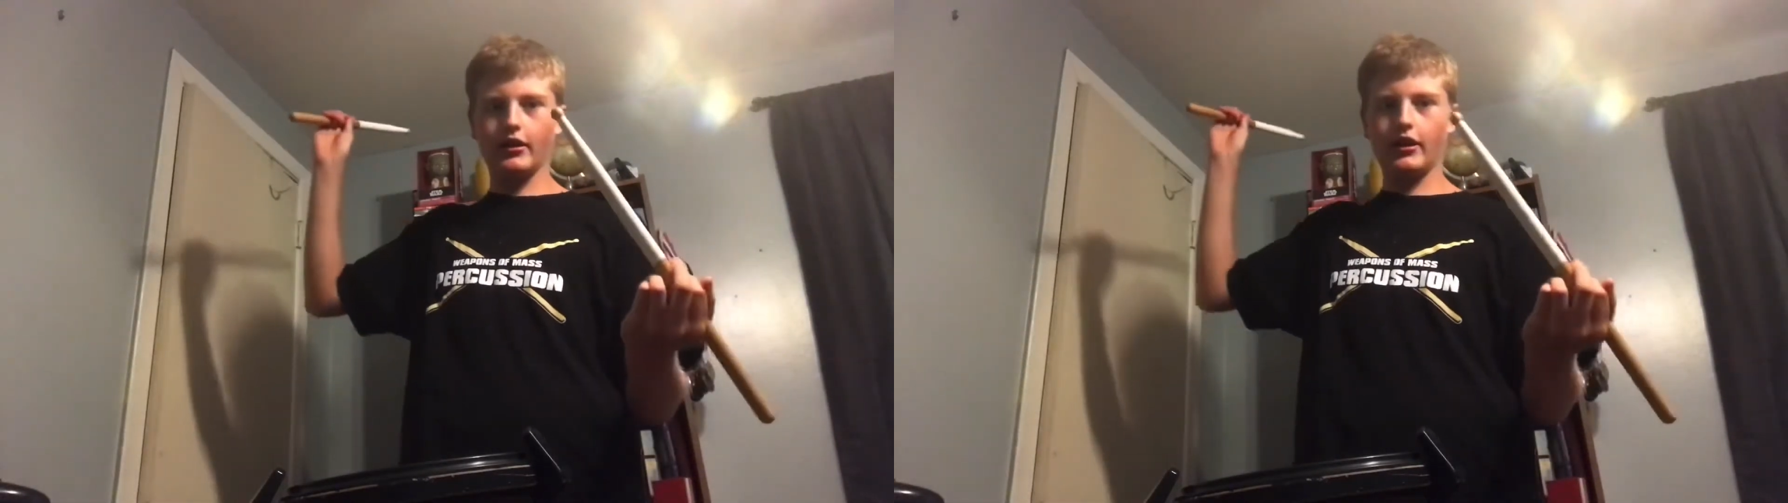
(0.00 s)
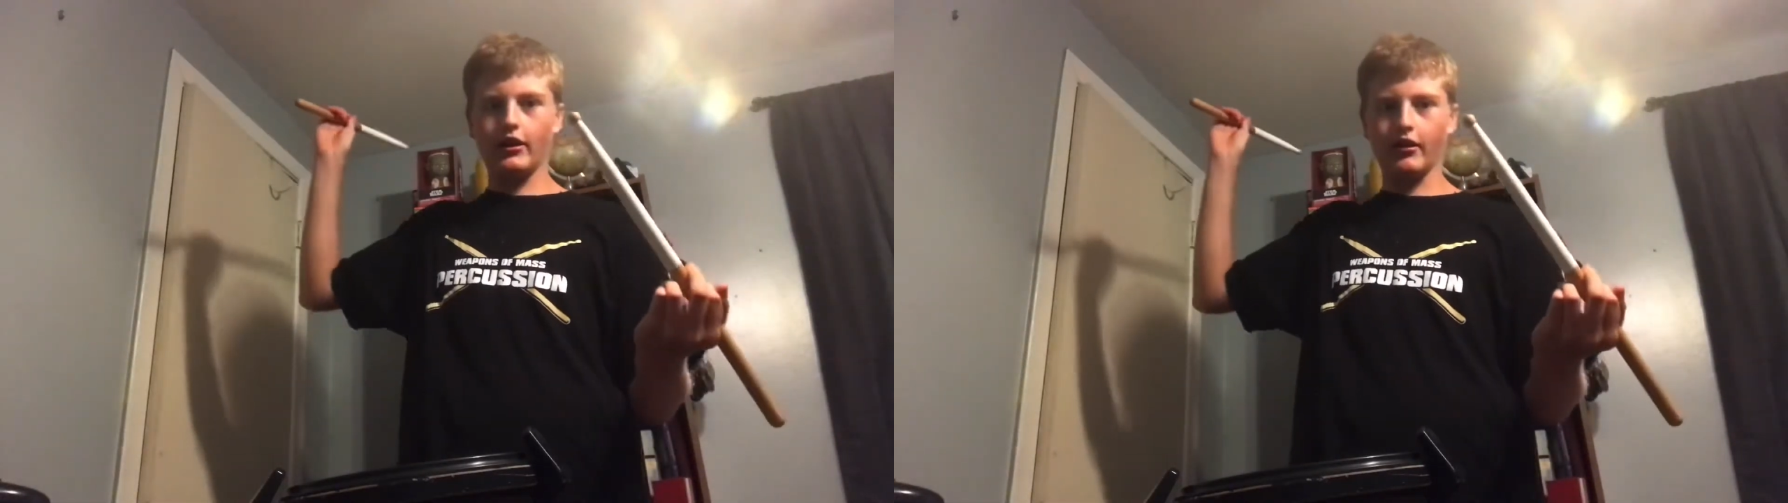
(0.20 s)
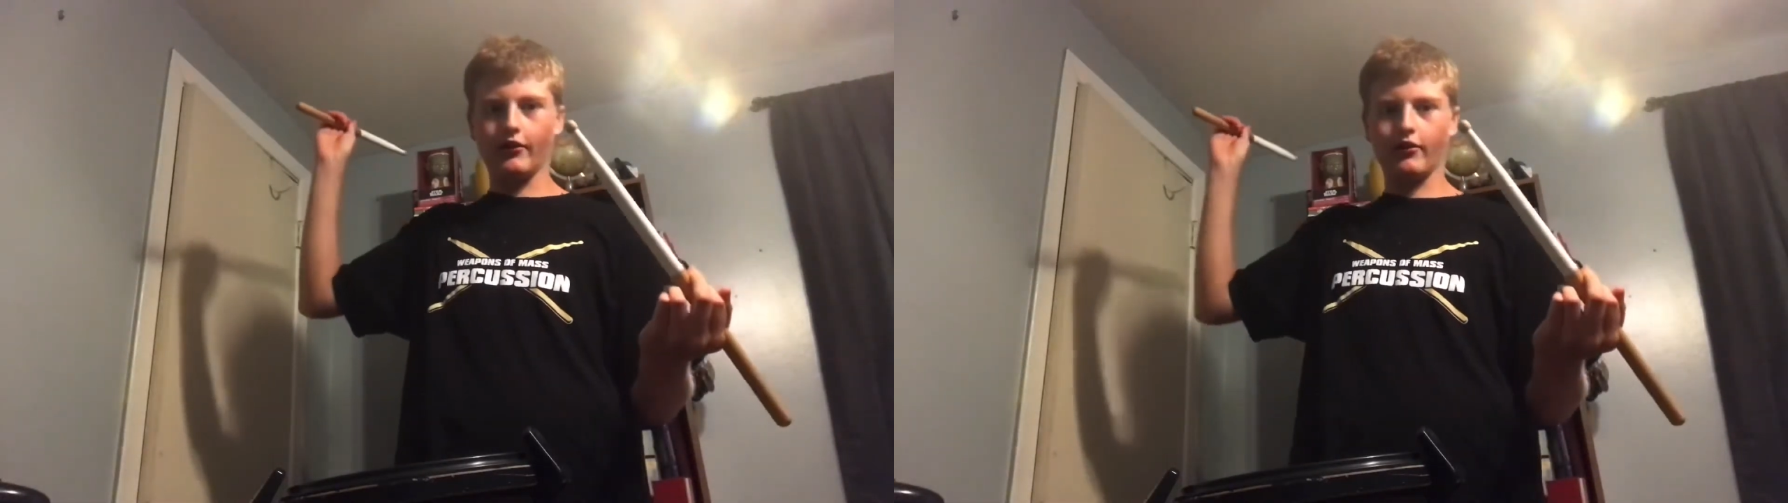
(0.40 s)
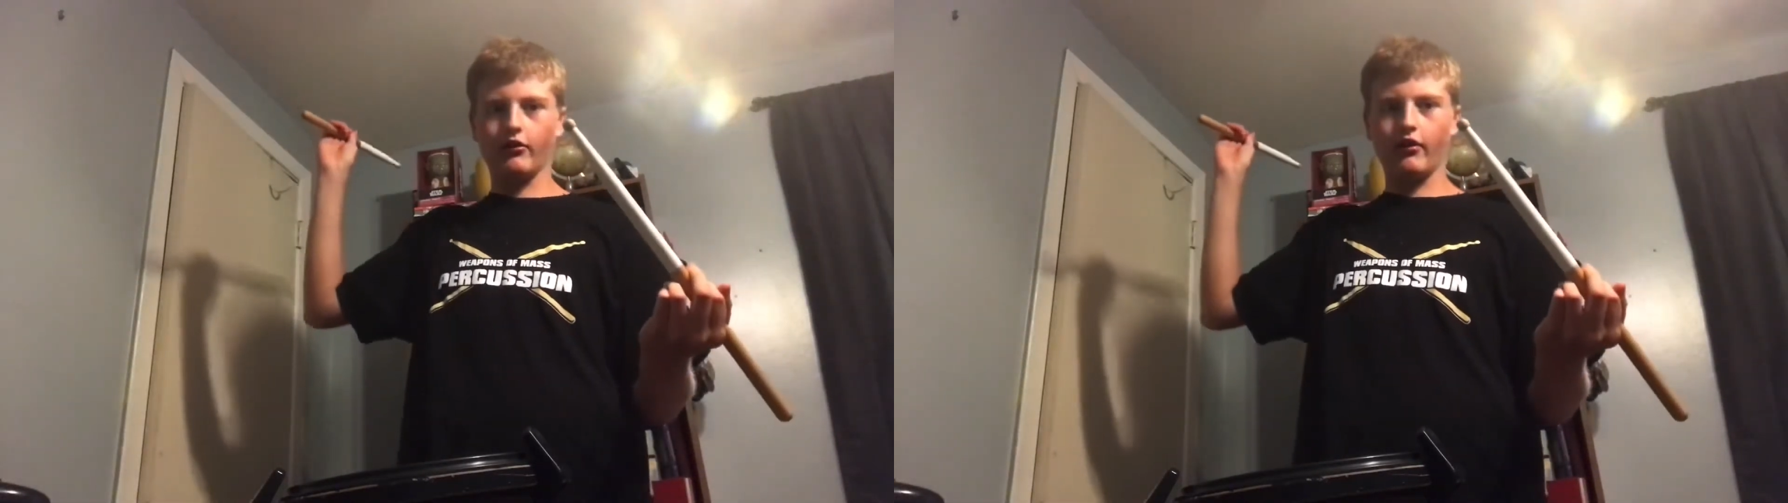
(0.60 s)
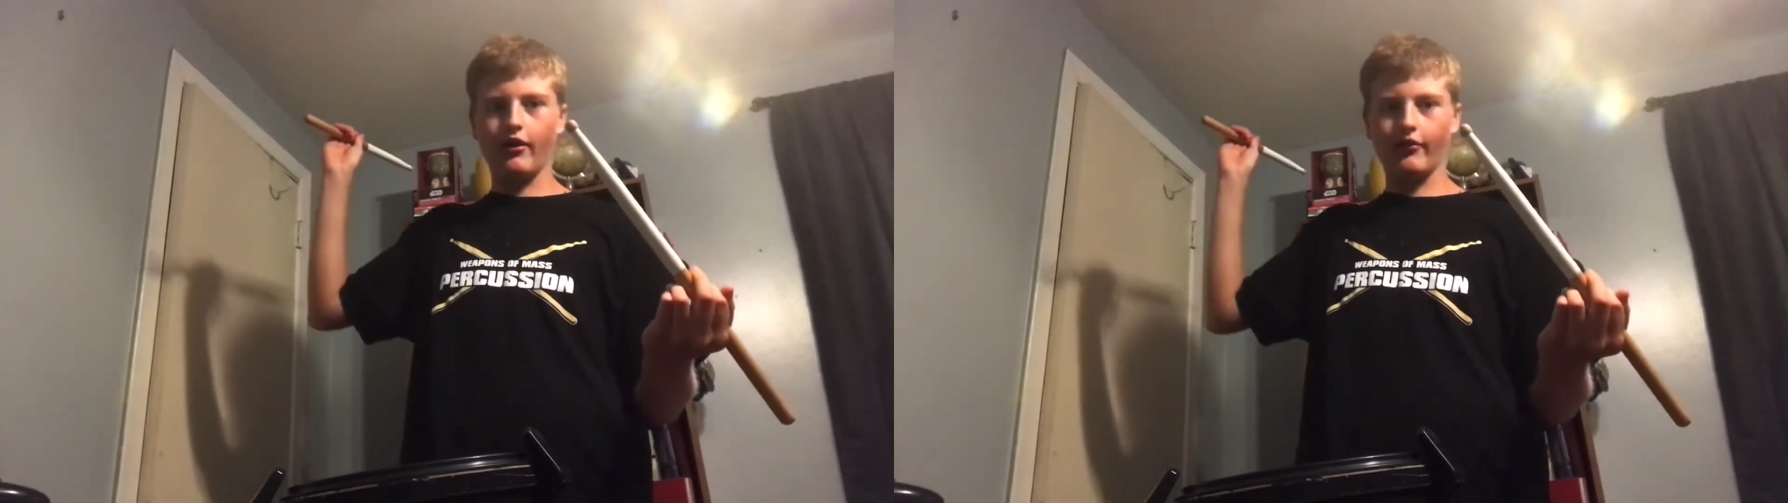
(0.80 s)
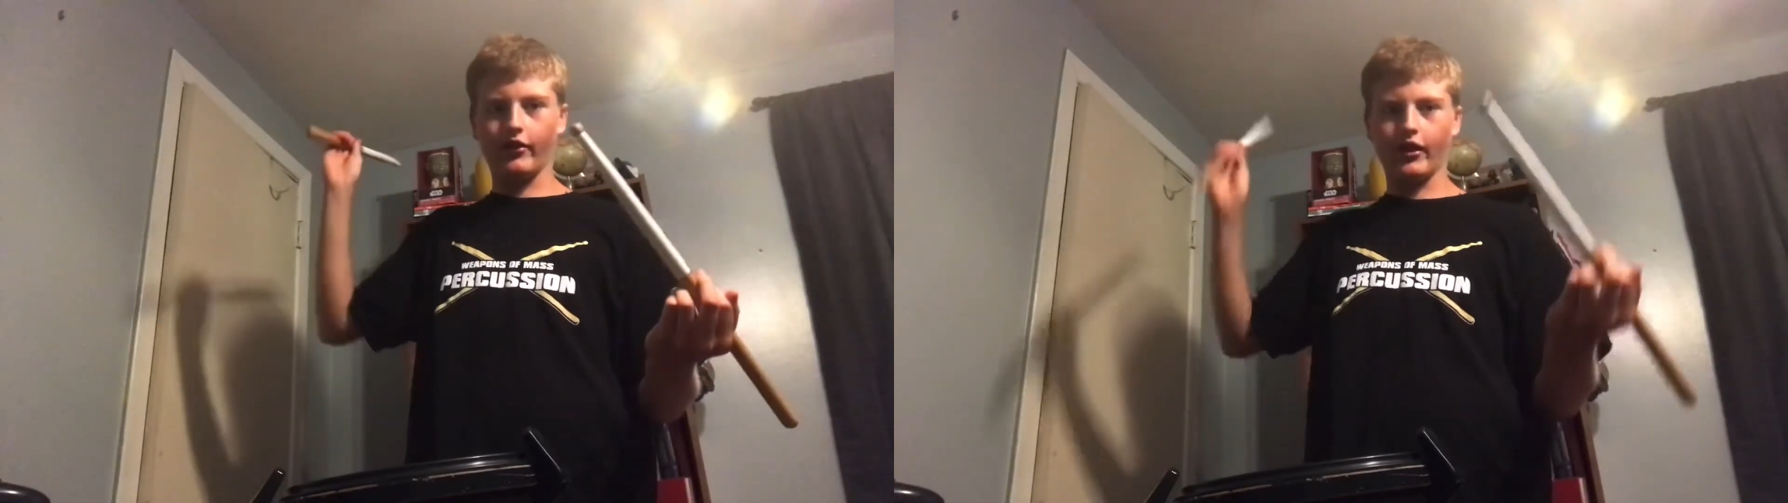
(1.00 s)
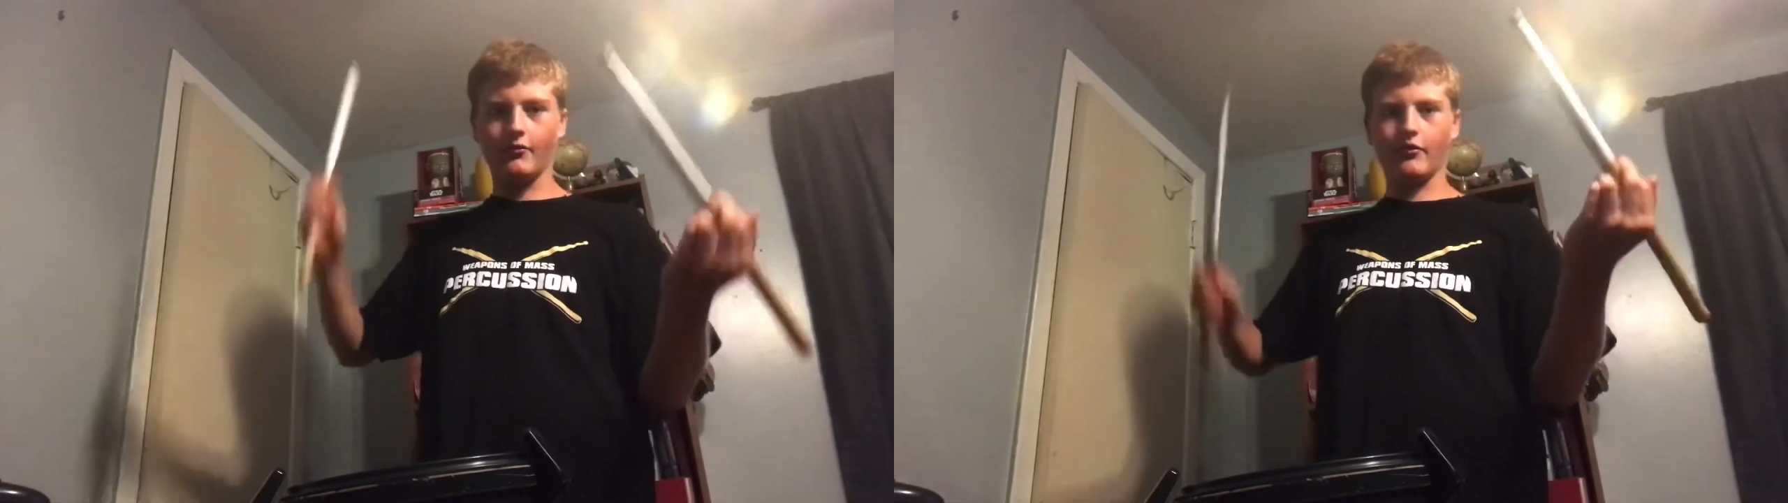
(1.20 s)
here for a right flam,